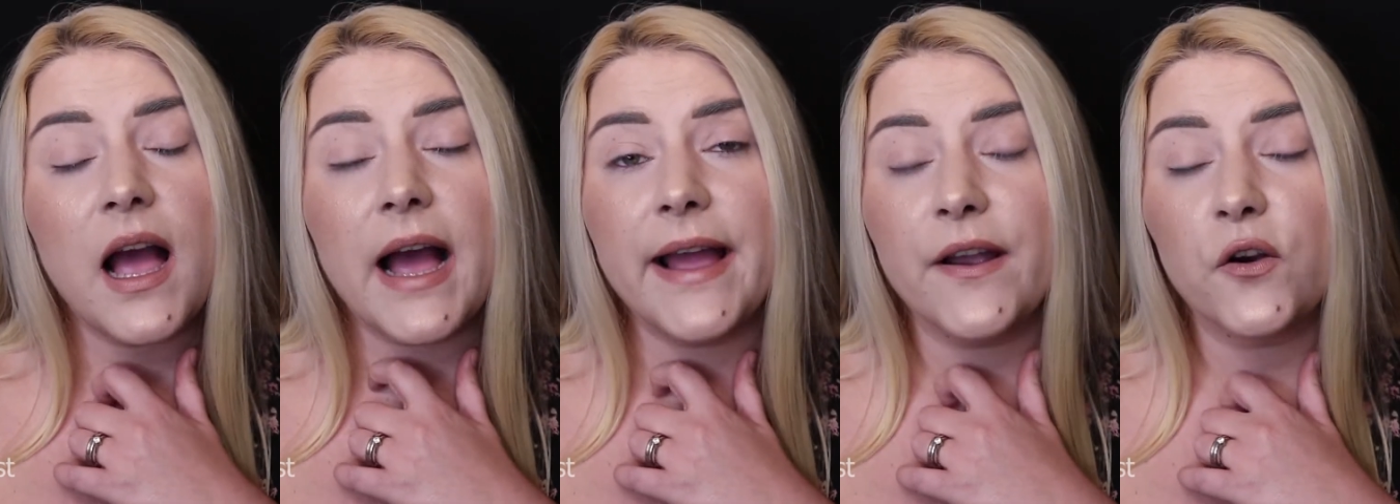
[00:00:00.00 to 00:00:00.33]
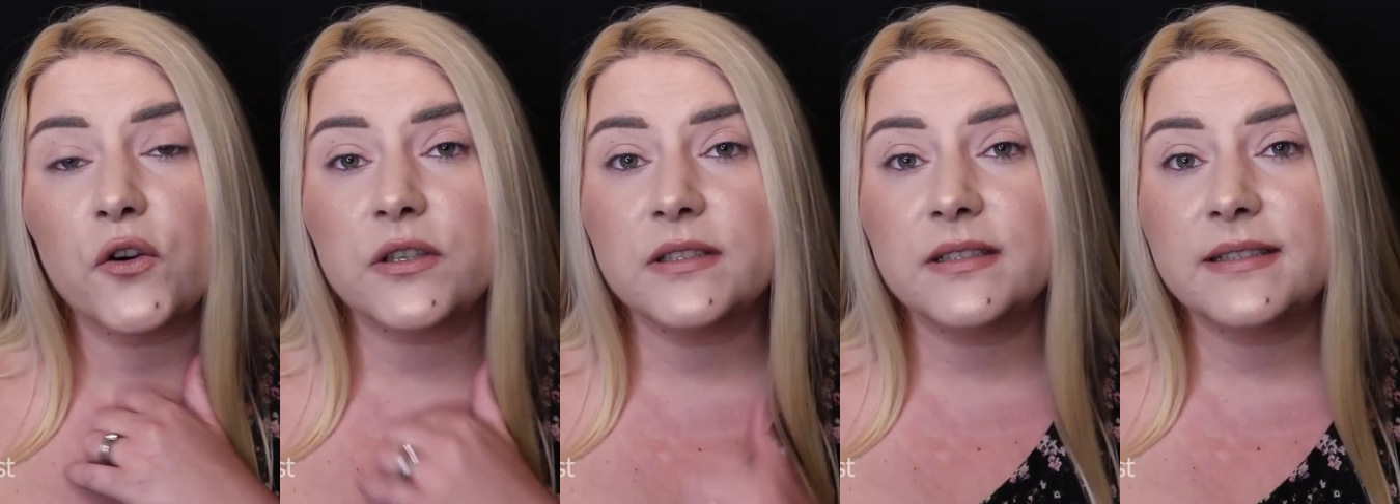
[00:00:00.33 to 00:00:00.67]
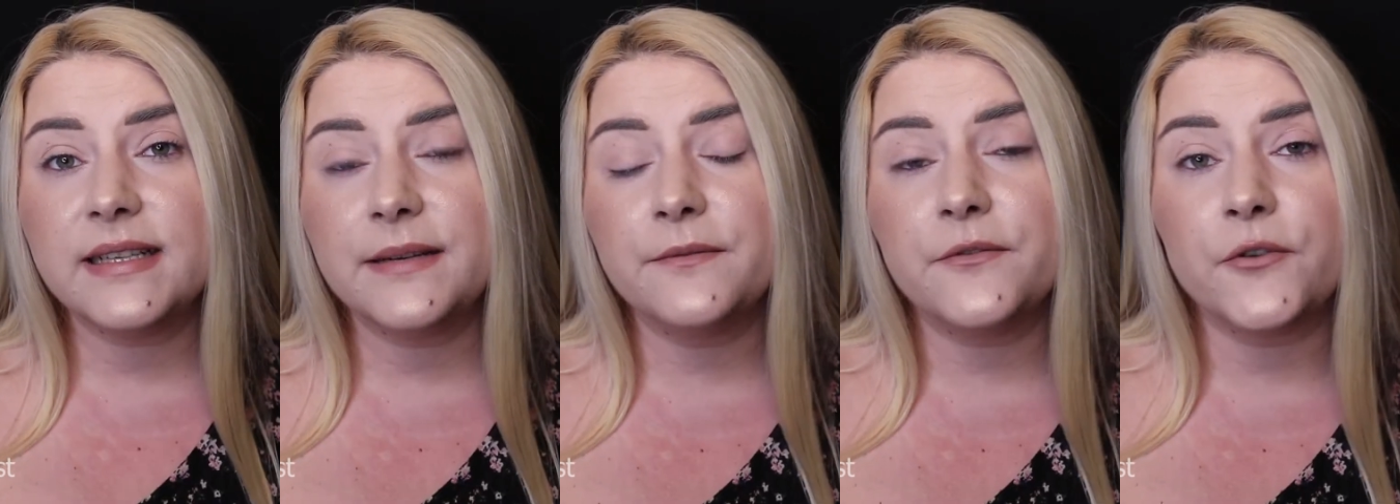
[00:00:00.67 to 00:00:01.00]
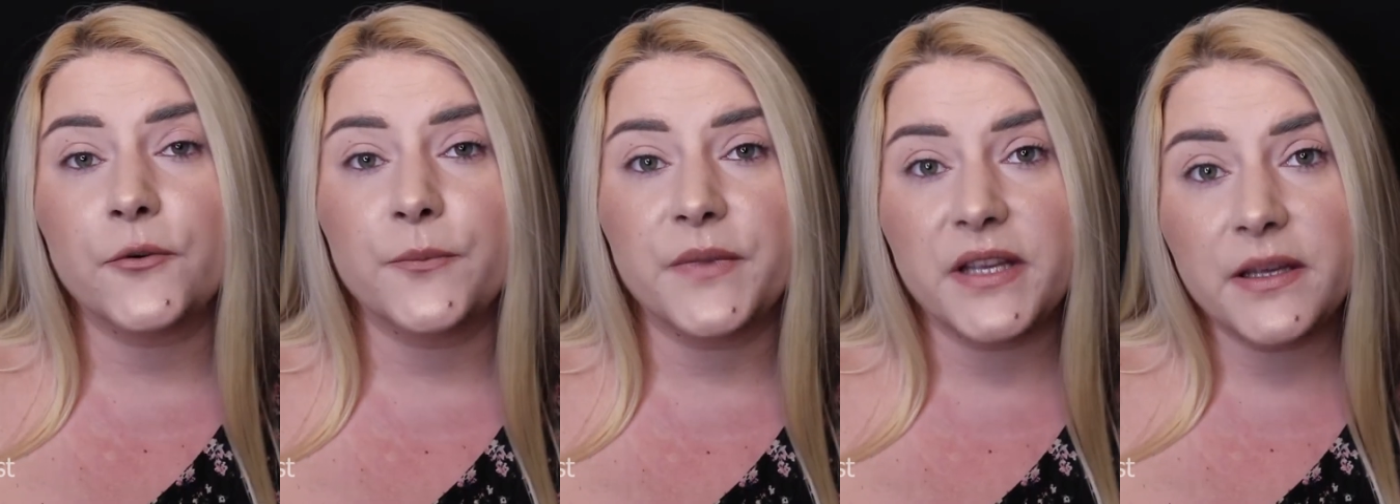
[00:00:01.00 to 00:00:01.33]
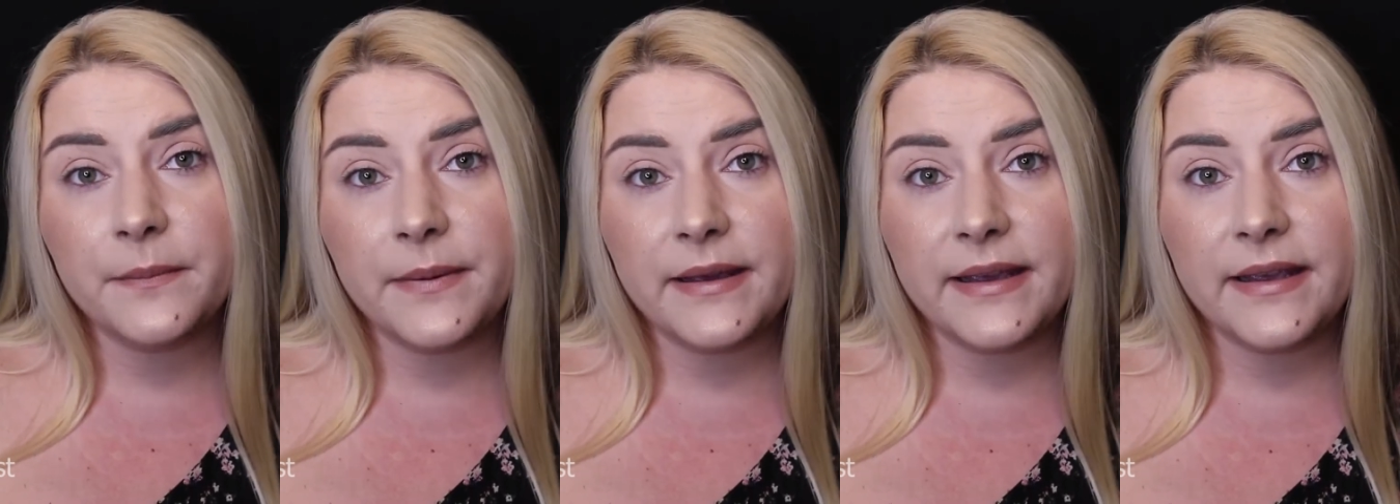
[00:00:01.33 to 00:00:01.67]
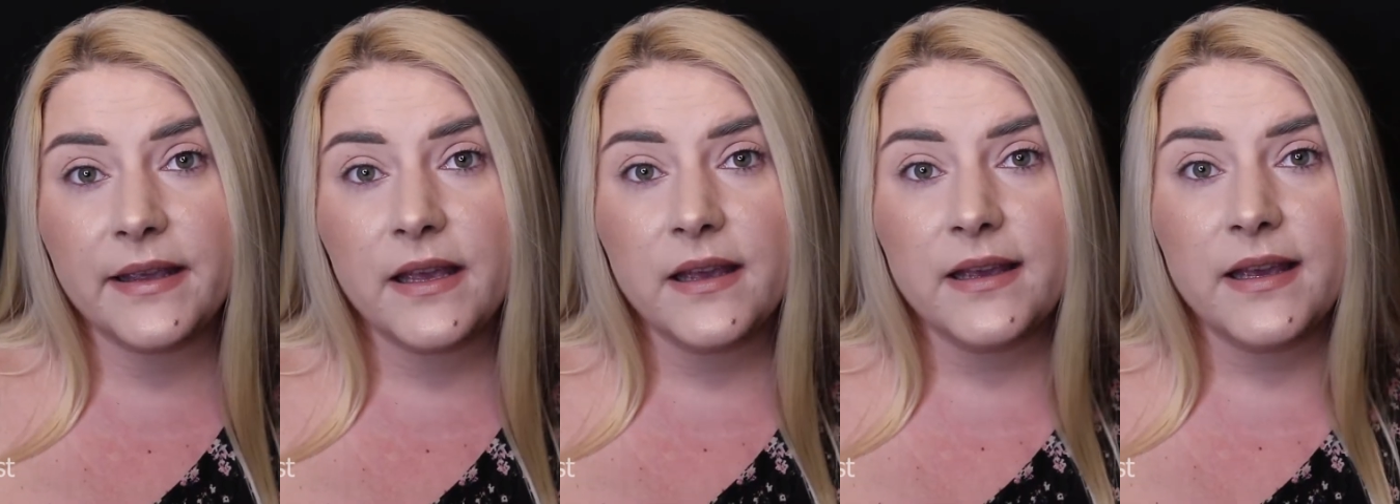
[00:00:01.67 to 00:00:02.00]
I ordered them from
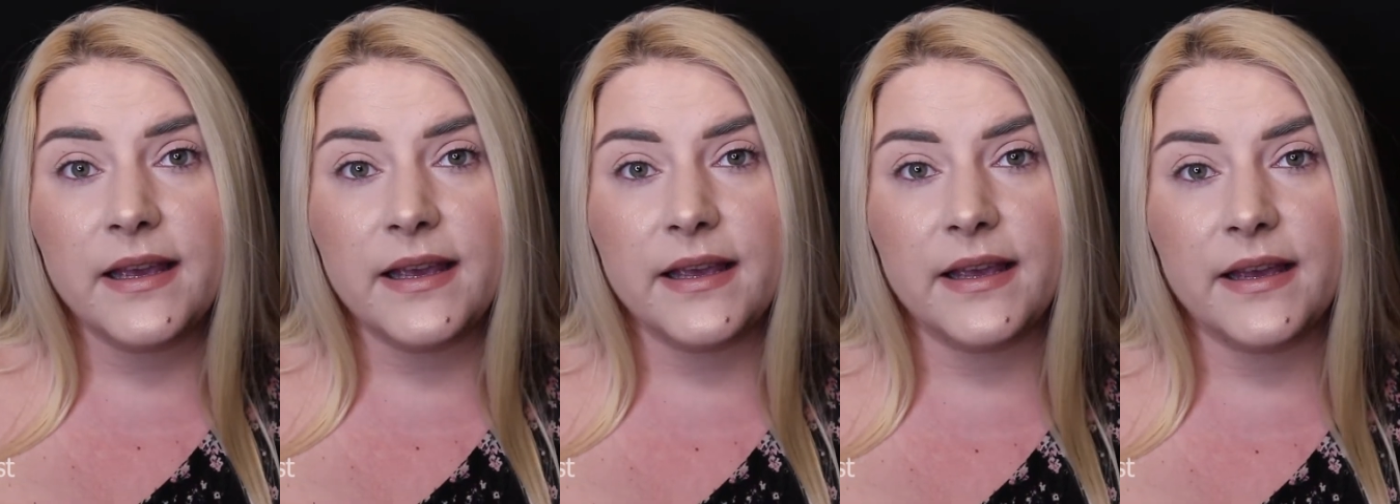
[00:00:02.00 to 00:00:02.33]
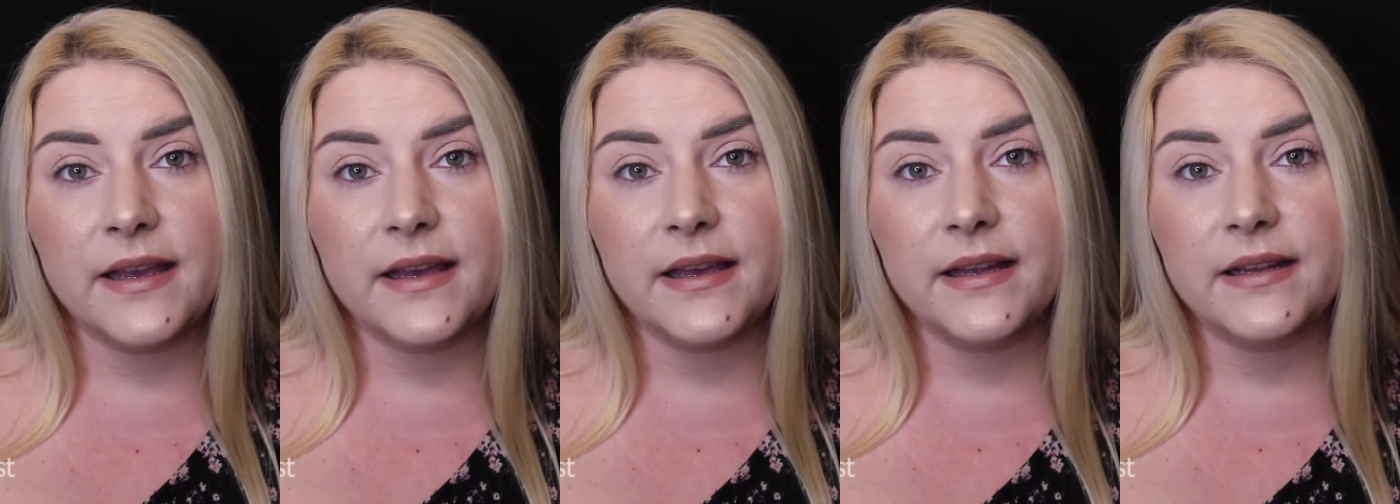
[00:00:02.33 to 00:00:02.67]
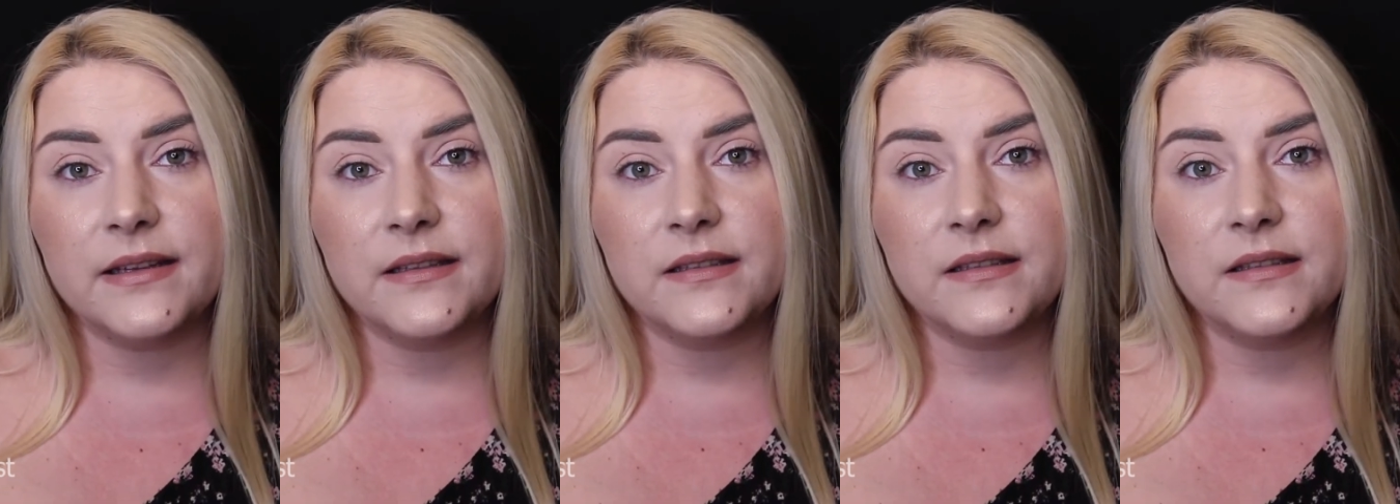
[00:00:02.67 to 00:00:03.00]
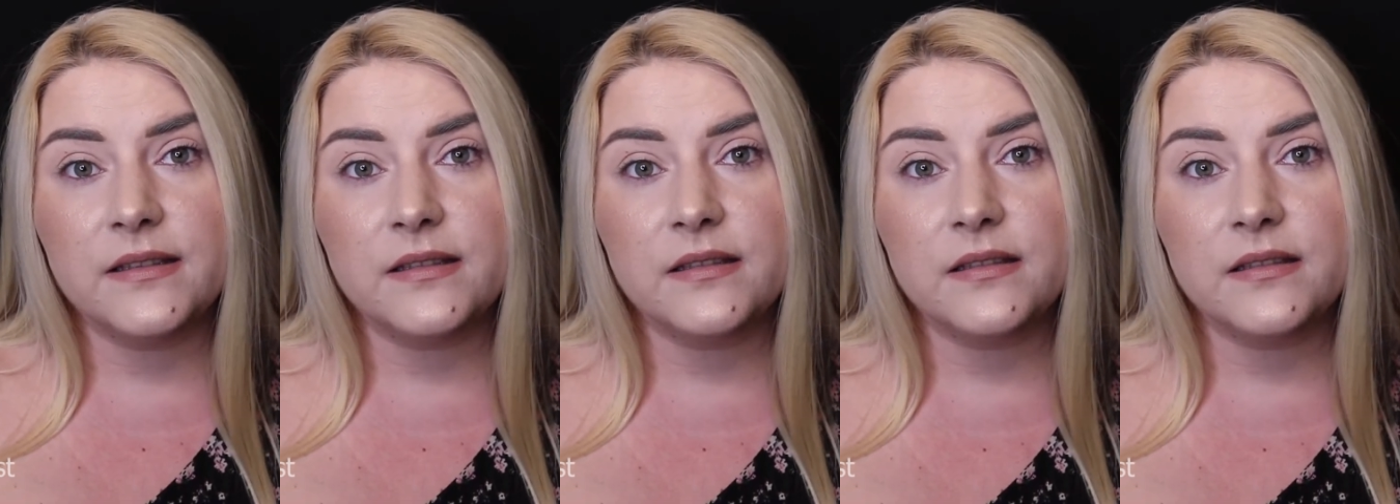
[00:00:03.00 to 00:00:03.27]
eBay and